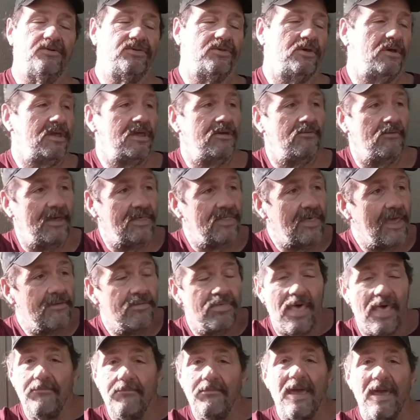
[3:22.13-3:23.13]
So anyway,
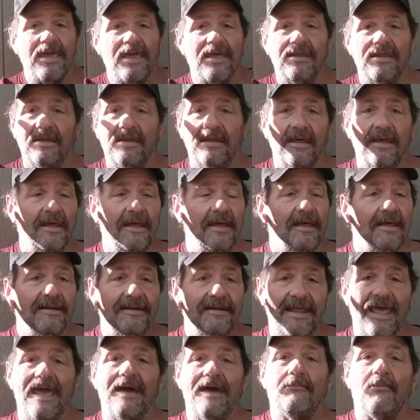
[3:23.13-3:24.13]
they make it
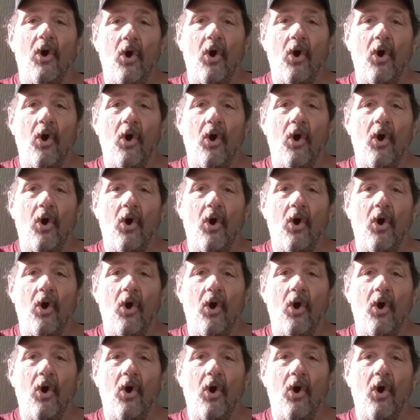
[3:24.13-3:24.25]
damn